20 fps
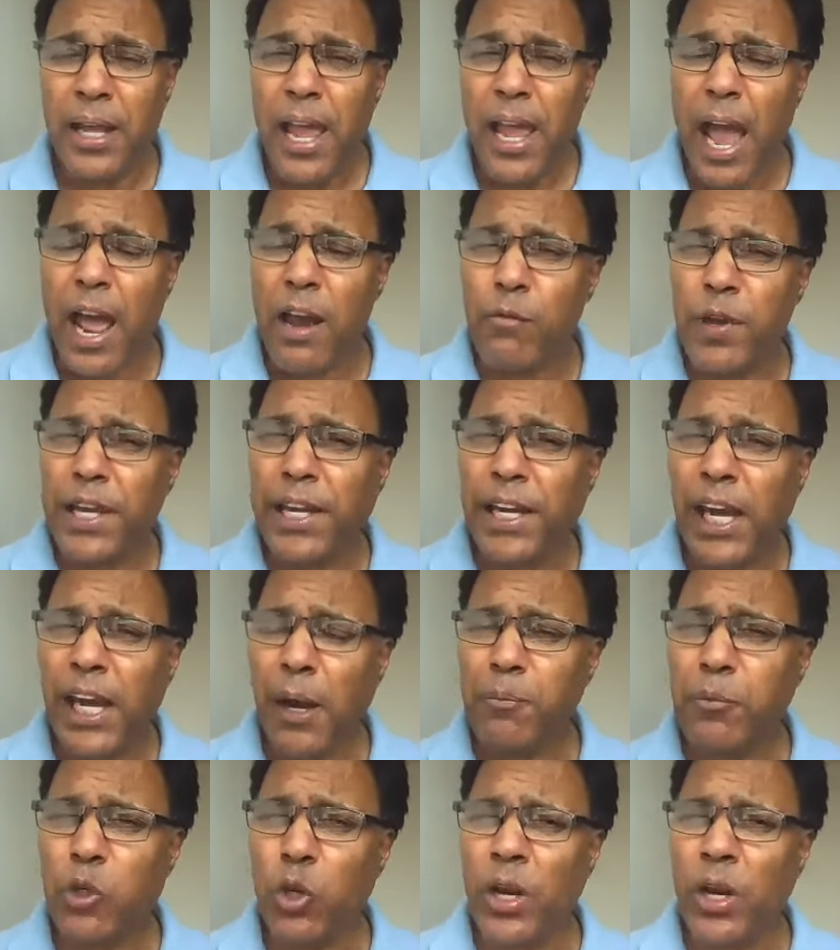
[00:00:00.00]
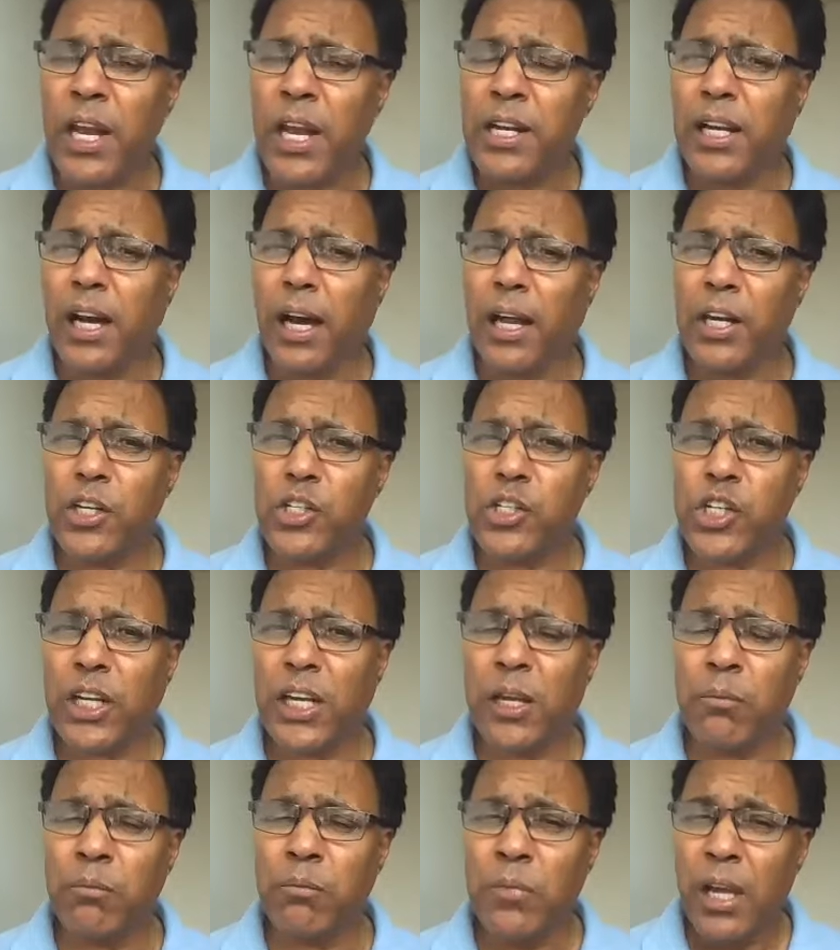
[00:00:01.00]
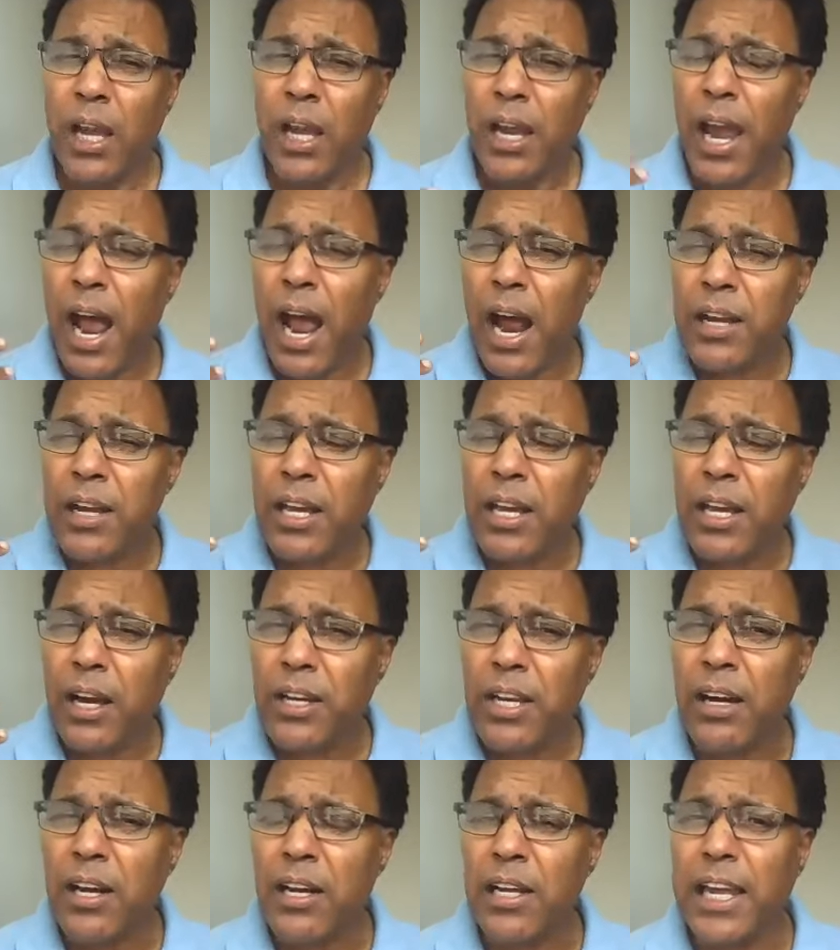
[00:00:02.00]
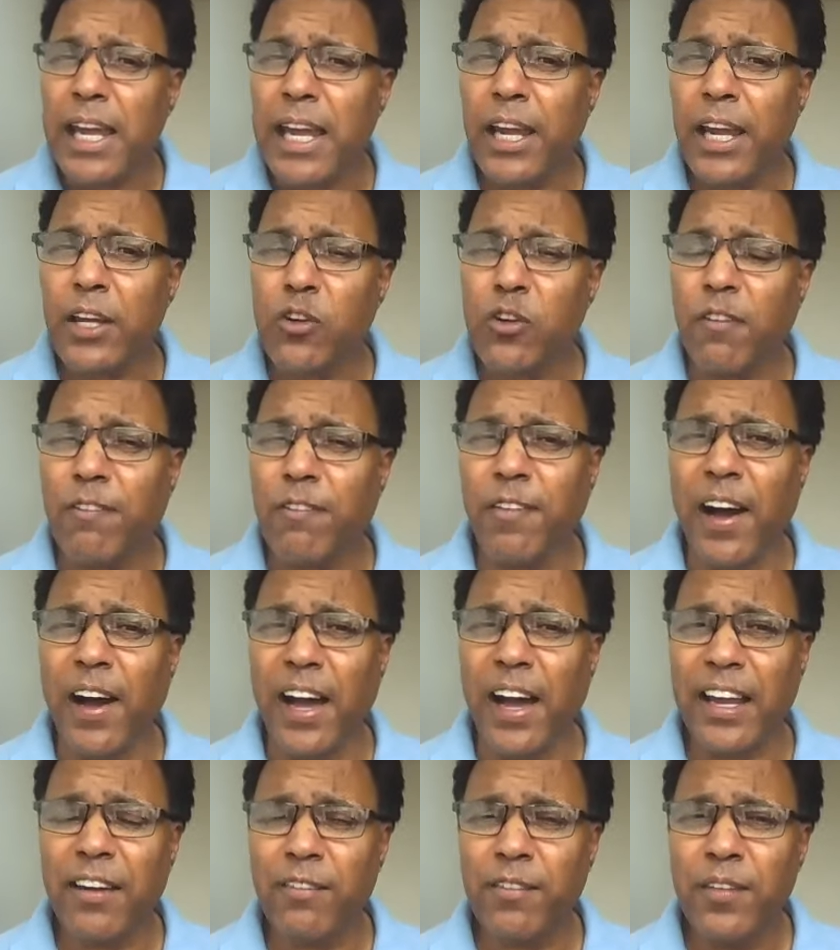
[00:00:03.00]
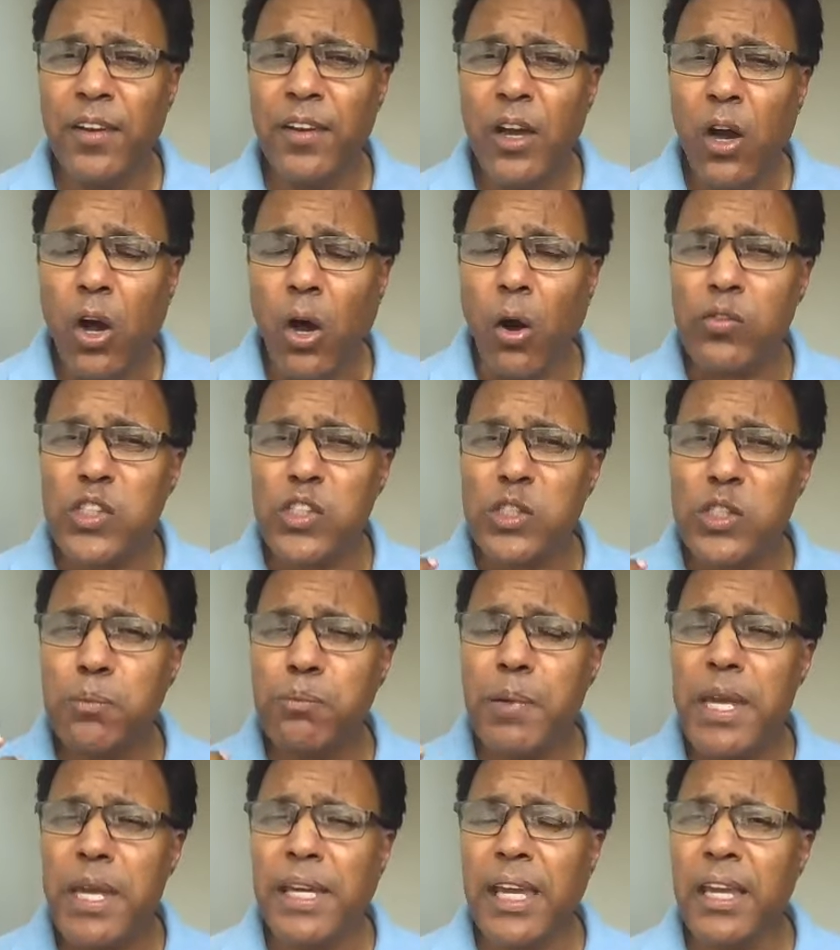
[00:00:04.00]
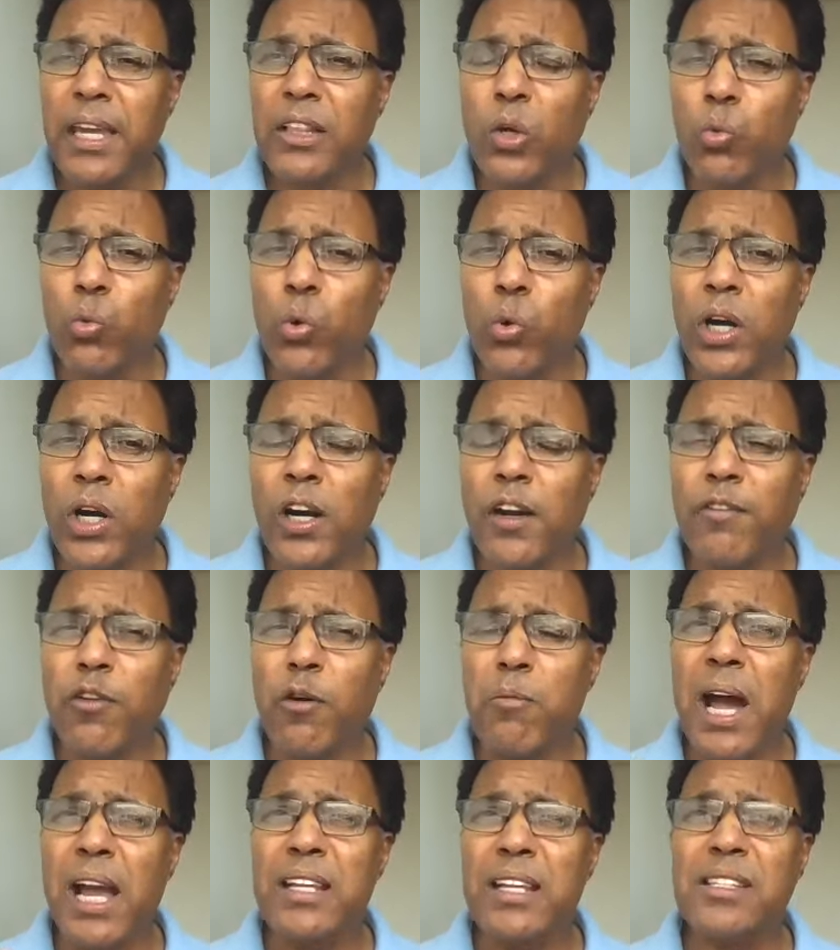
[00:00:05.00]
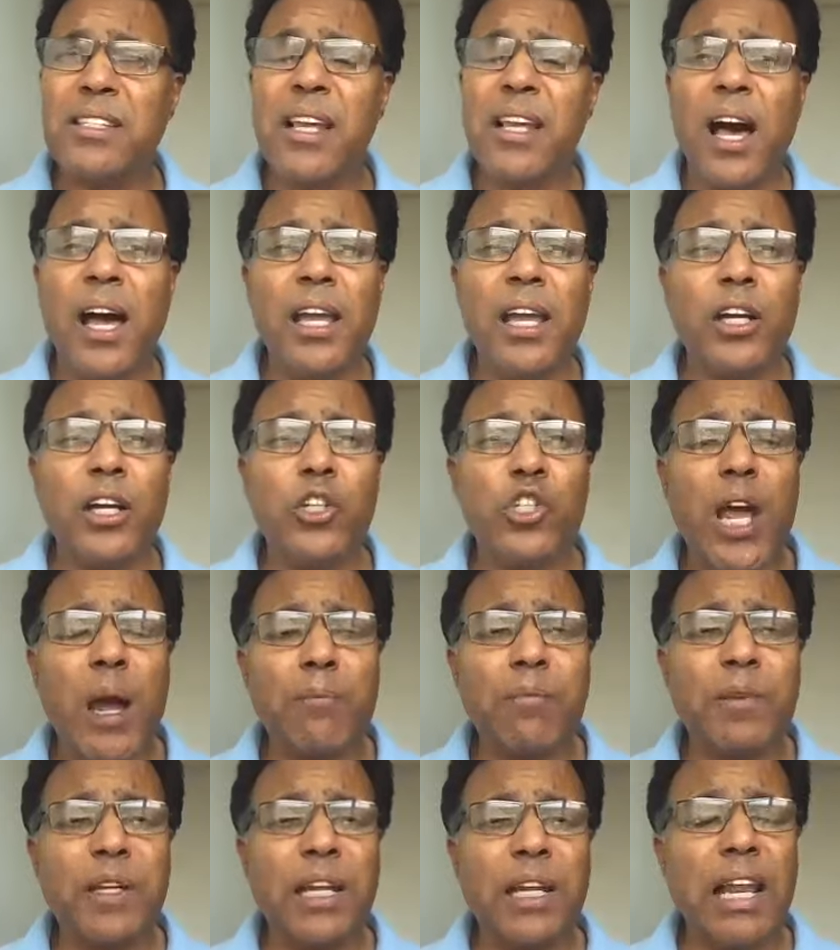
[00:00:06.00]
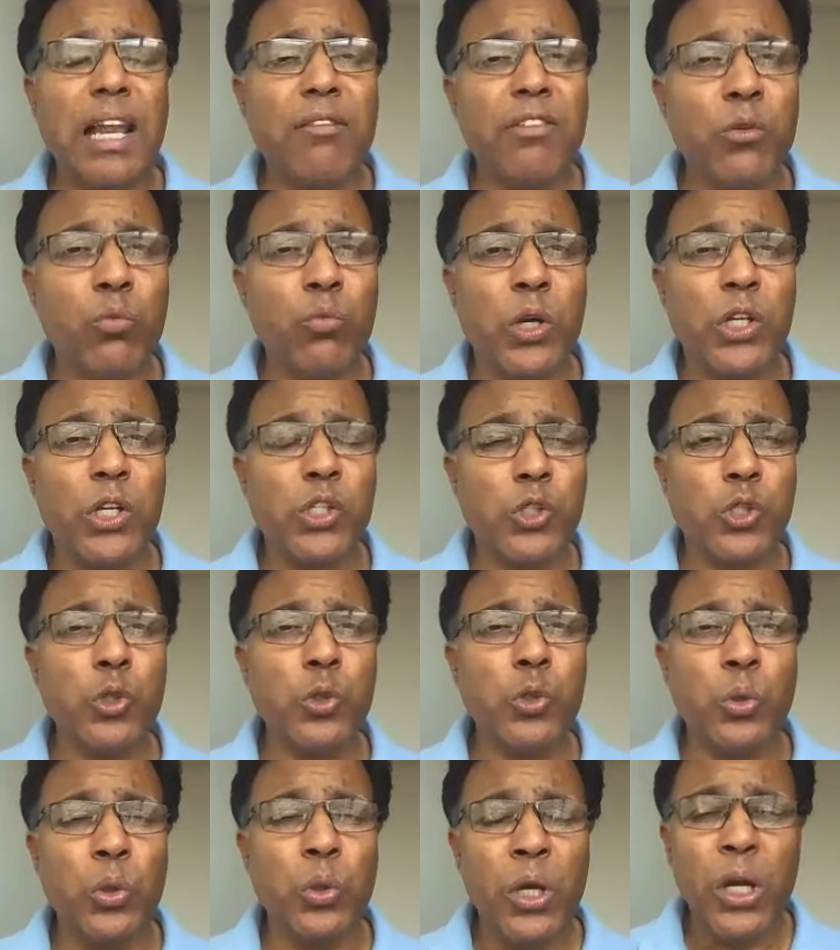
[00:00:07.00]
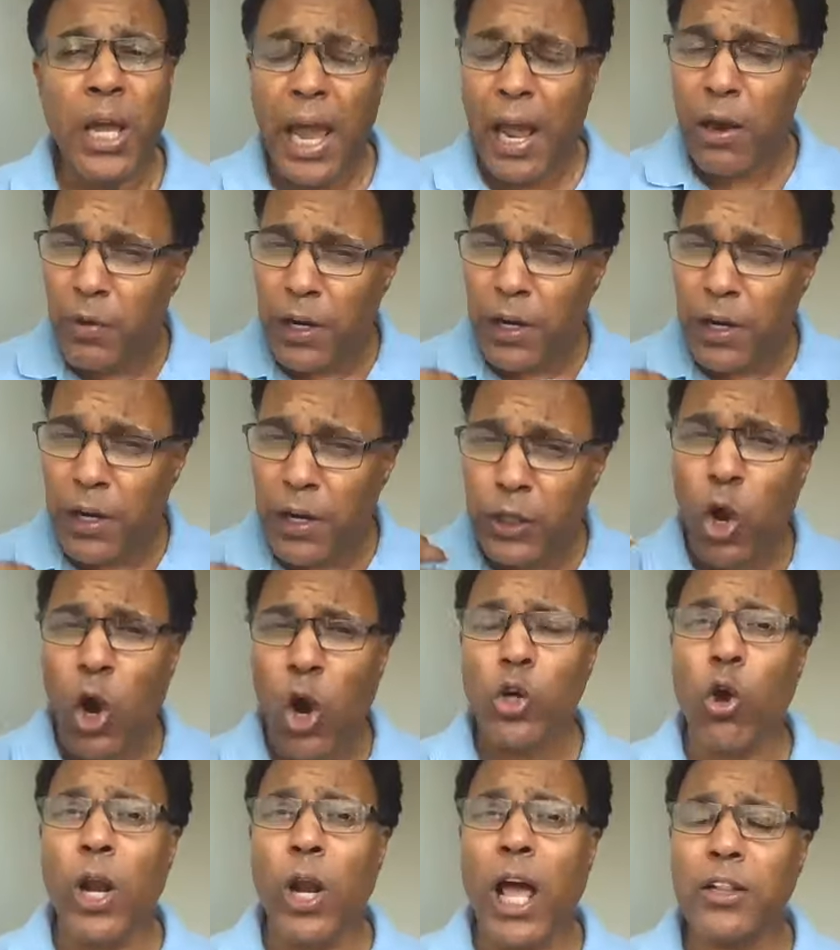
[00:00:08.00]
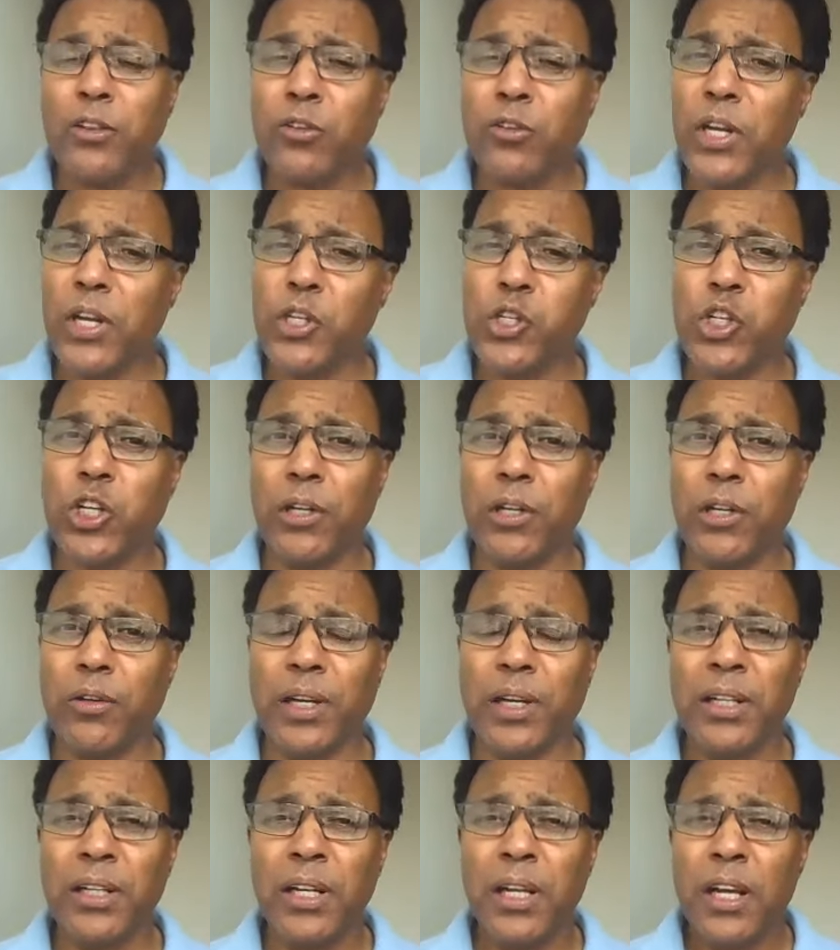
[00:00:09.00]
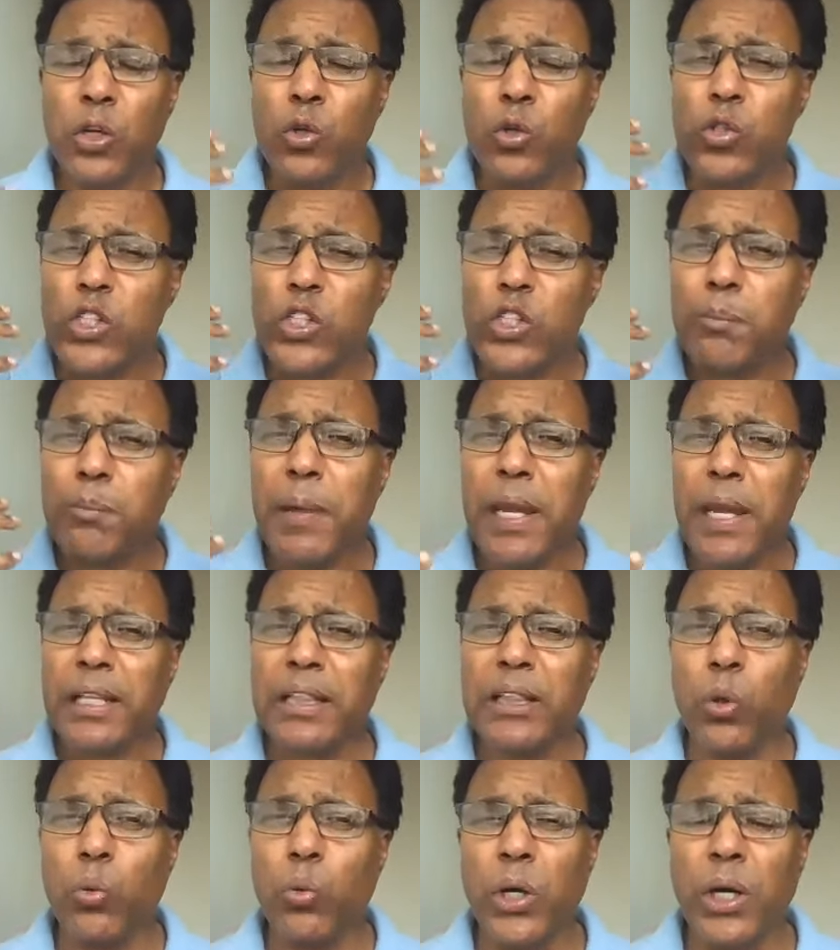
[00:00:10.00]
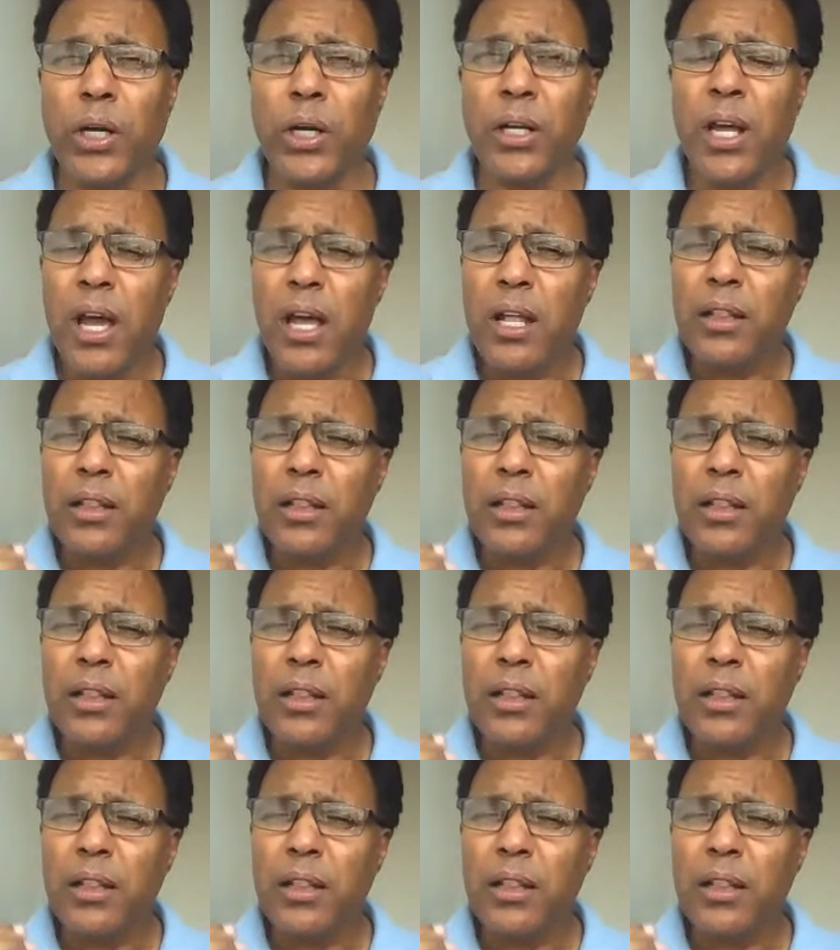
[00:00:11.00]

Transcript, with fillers: And we kept on encouraging him at that early age of five of speaking the word from Isaiah chapter 11, verse 2. And we taught all our three children to speak the word.